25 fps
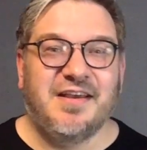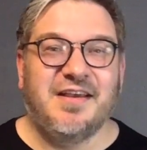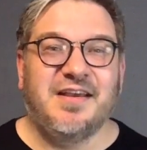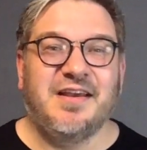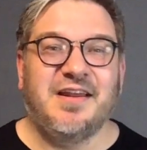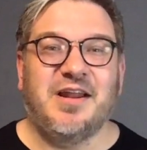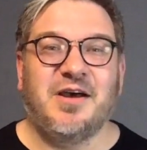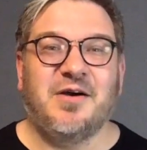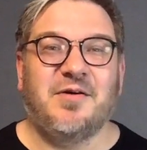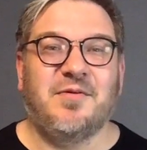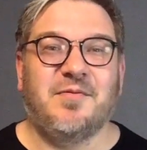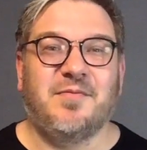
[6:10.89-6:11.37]
You
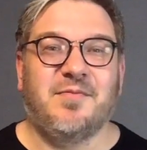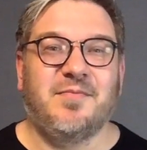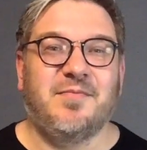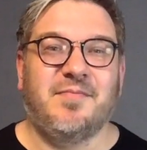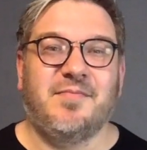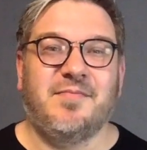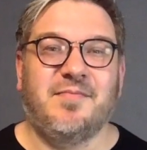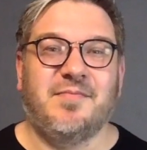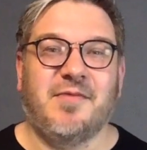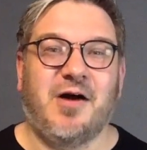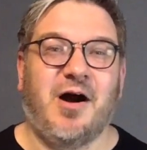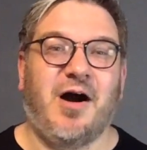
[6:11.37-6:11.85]
know,
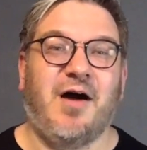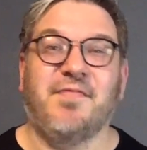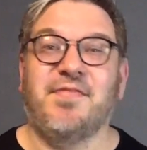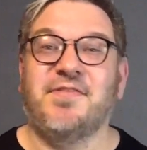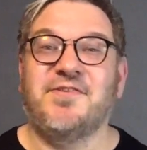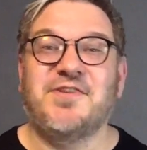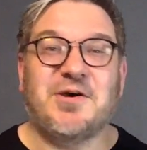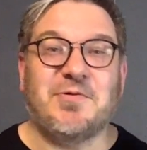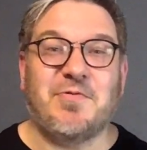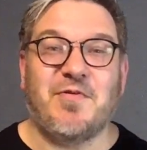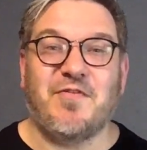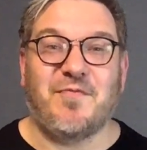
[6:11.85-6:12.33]
off
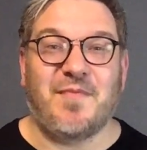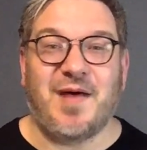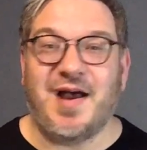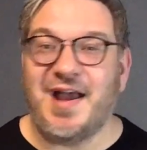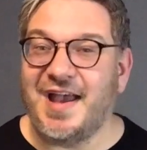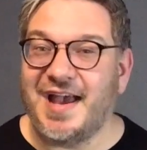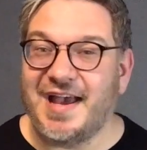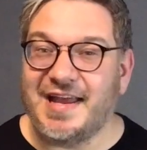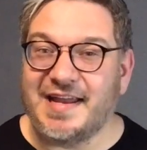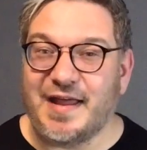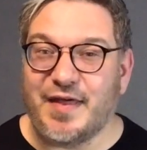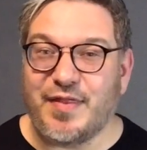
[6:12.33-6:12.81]
the top of my
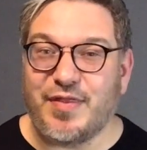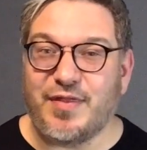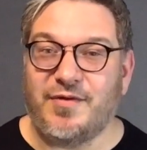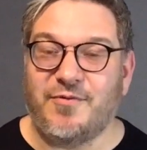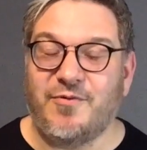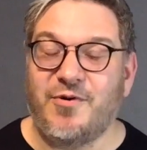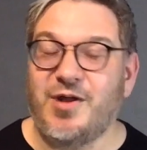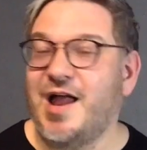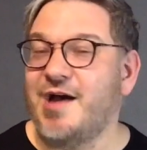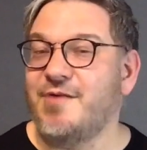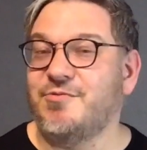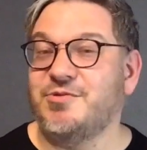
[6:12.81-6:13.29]
head, I thought,
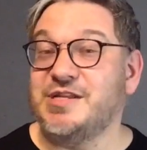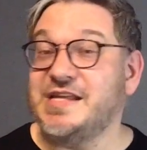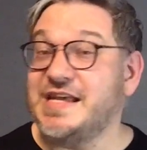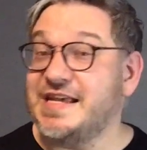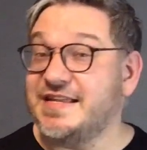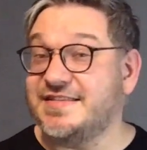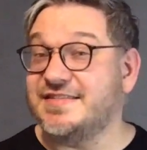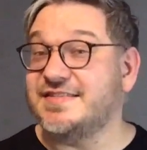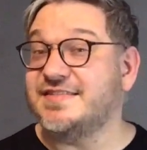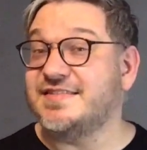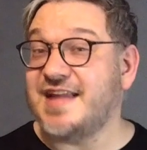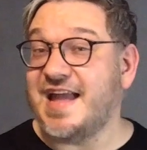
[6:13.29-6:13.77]
well, I would
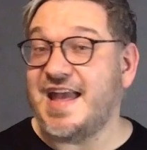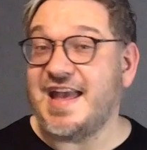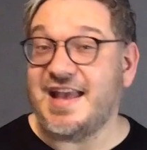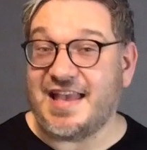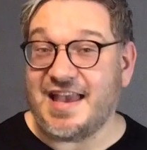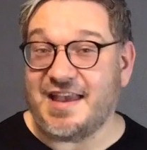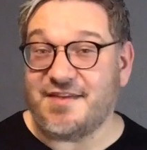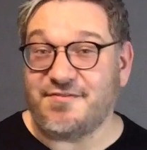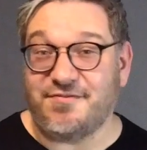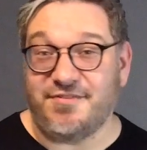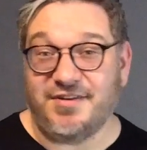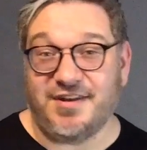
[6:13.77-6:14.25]
eat steak
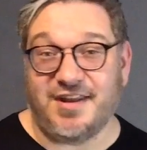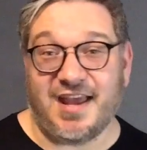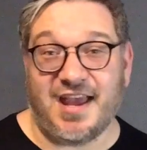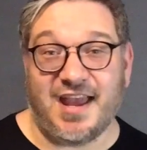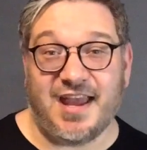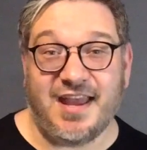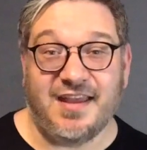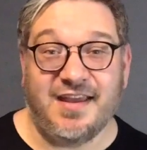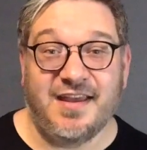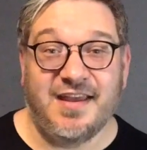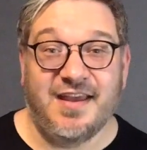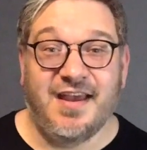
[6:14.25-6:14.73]
every
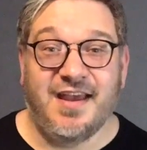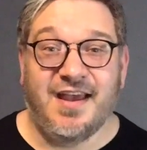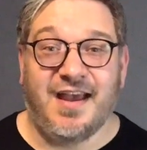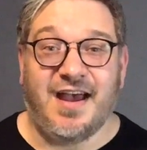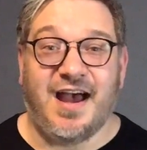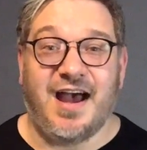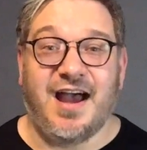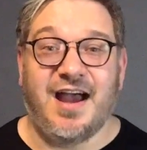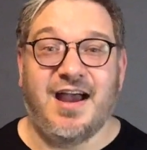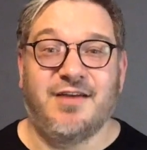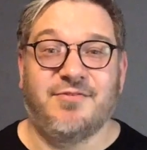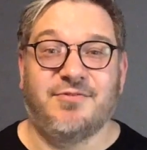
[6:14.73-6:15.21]
day.
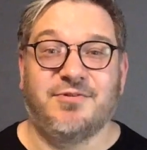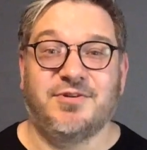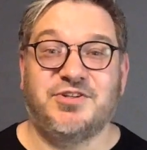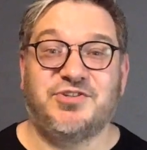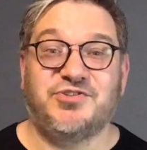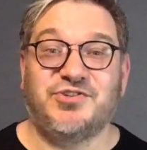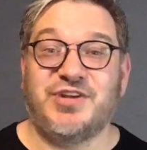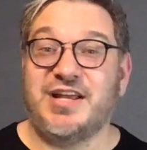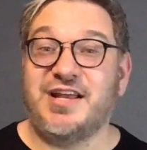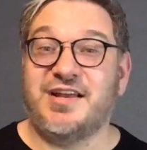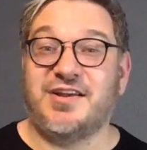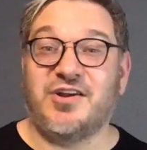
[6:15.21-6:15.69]
I would
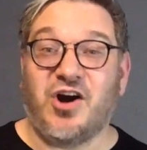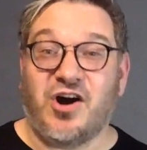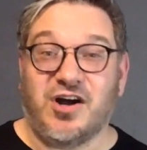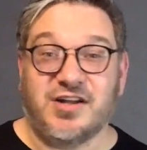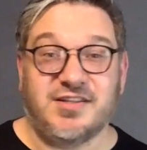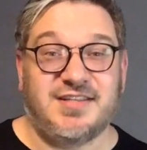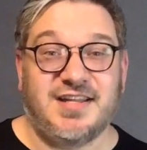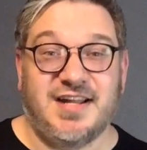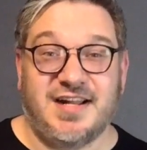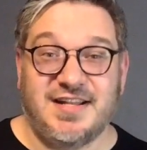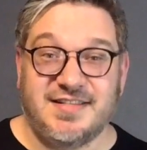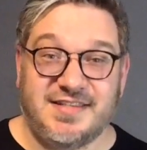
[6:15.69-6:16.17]
drink
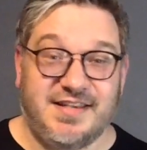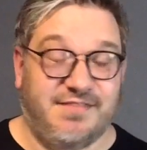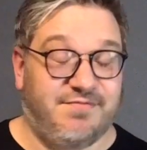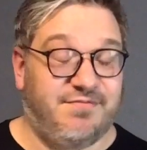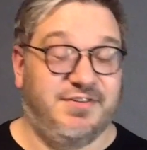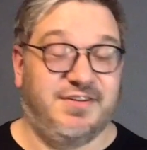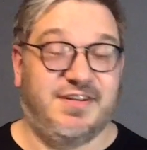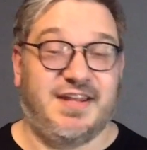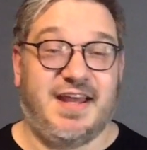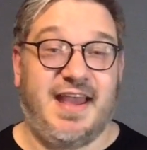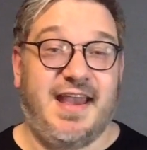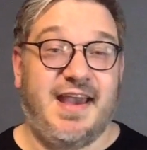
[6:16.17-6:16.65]
cocktails
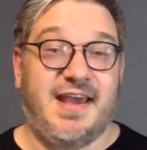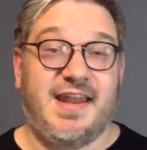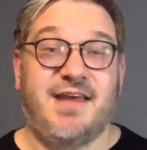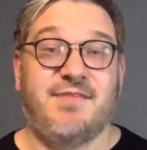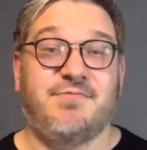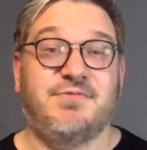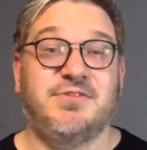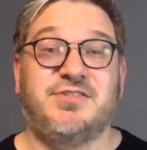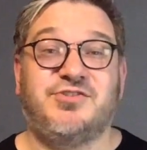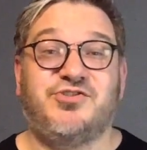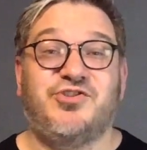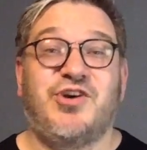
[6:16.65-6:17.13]
every day. And I
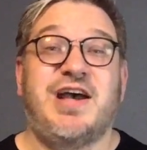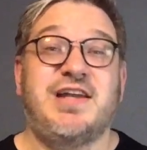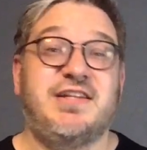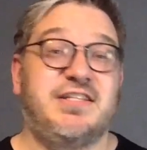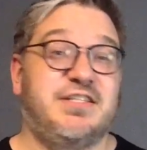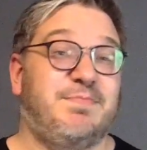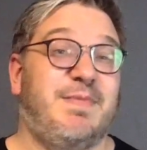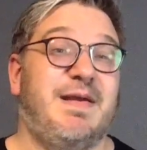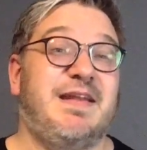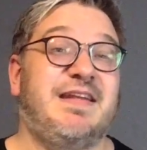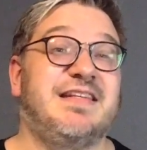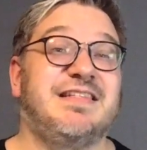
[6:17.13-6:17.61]
would try to
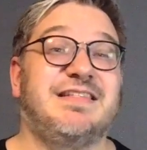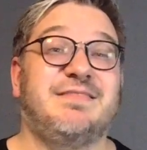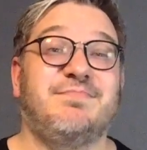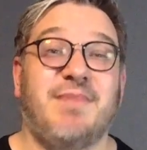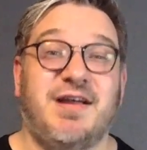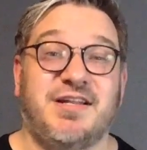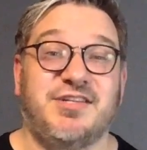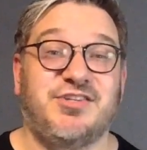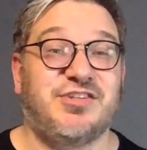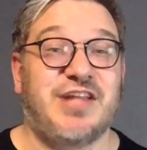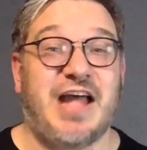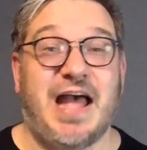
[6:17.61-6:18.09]
spend as
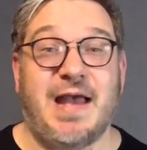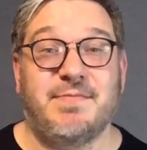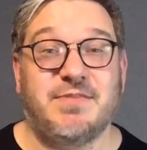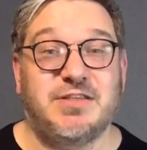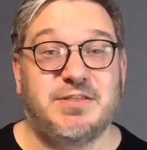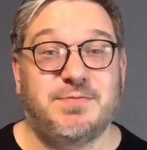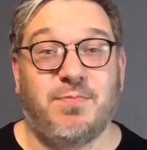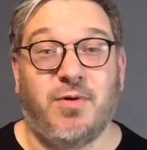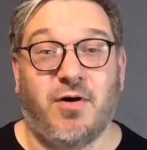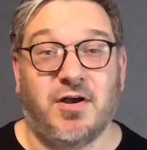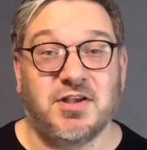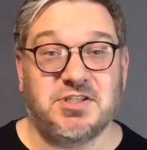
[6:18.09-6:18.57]
much time
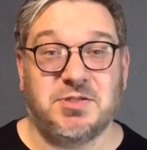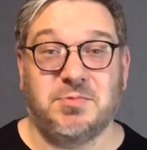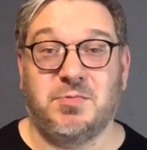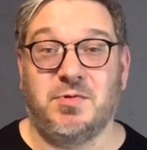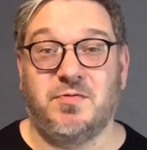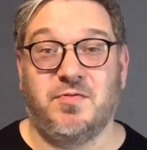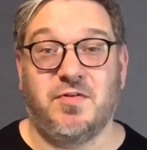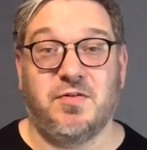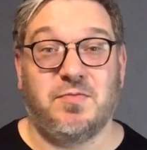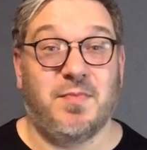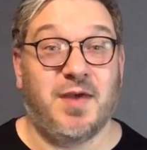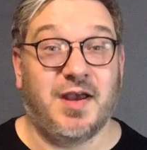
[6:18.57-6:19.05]
as
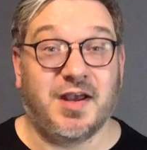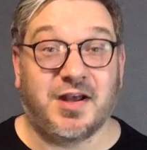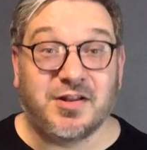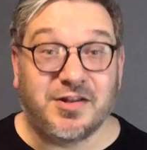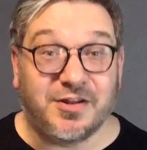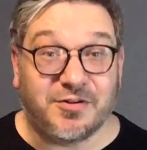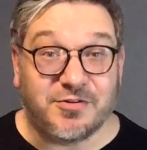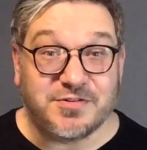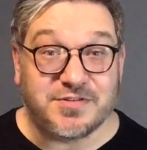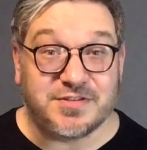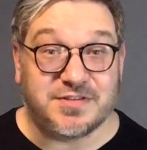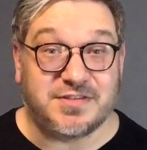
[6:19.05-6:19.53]
possible with my
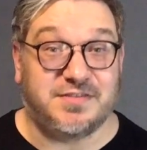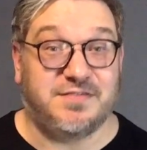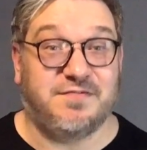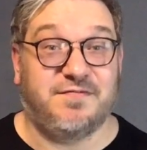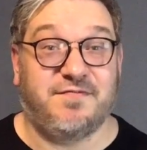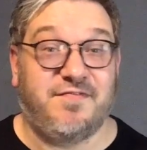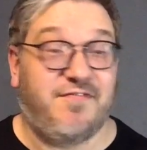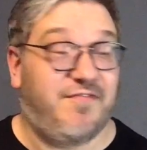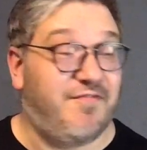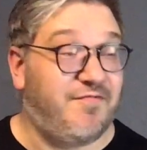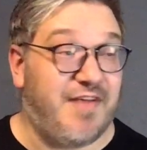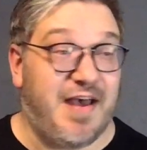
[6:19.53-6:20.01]
closest
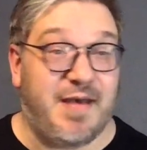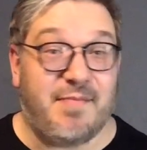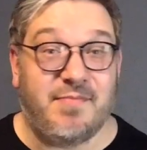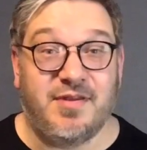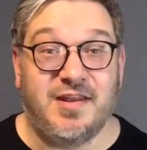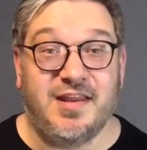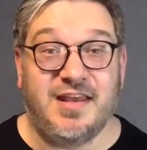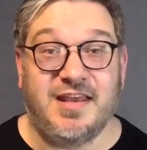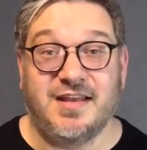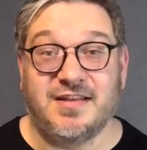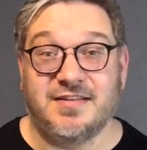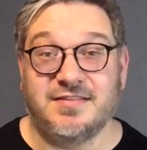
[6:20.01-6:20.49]

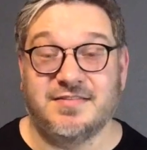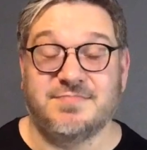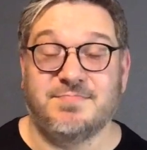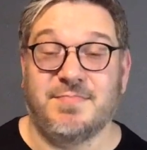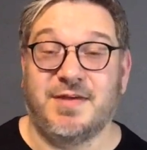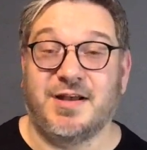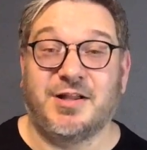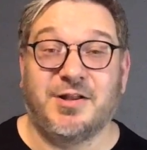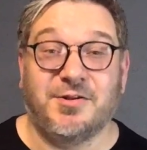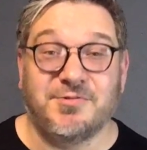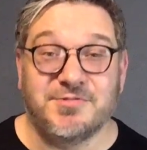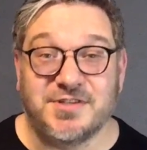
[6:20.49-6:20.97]
family and
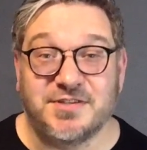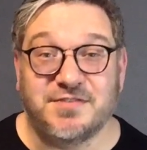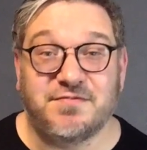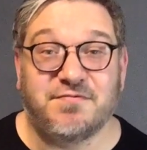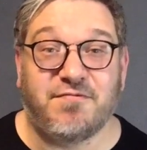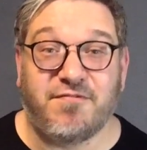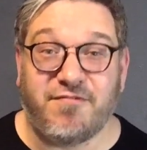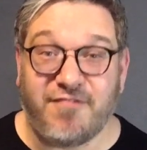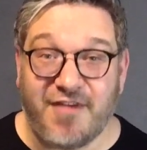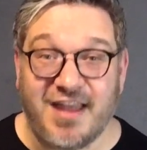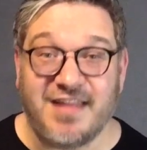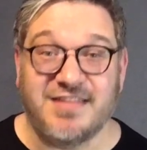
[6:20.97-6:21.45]
my closest
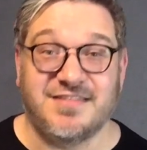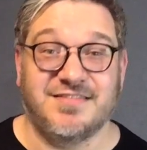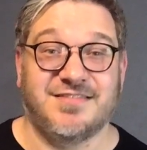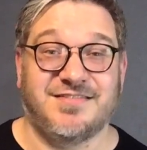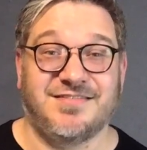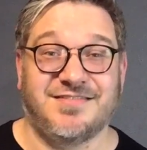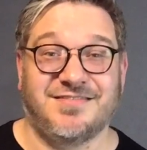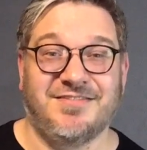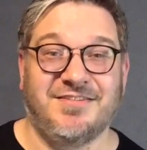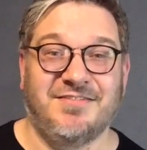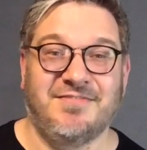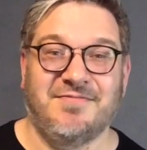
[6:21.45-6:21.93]

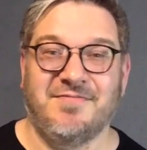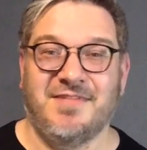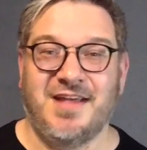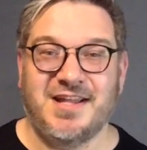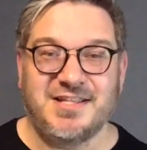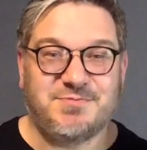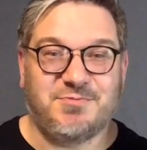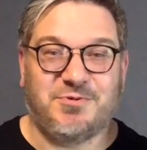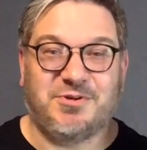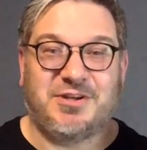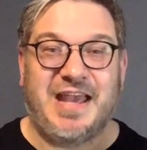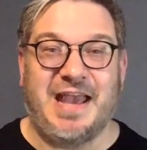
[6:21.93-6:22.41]
friends.
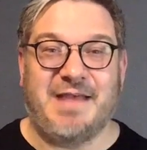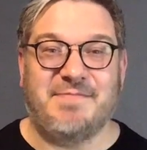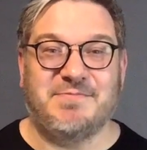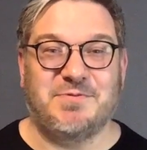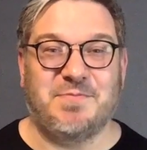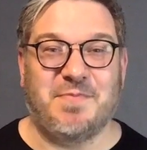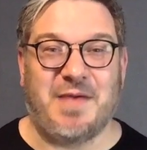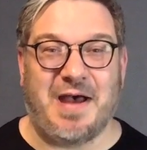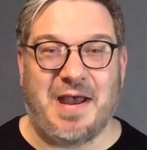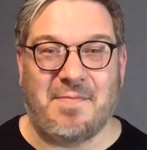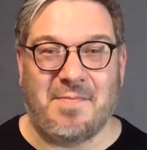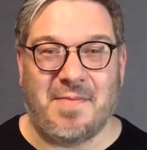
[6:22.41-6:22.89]
That's what came to
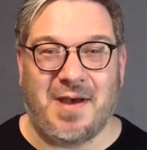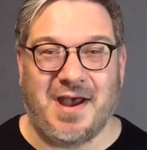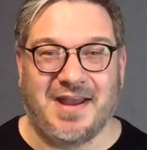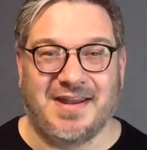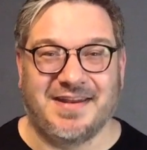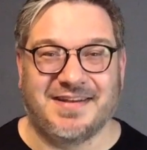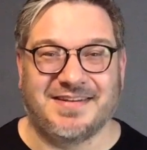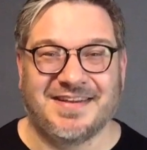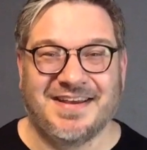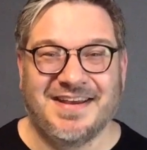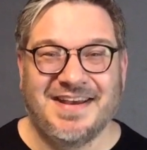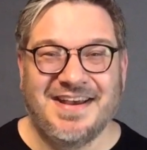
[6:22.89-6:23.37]
my
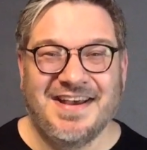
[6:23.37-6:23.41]
mind.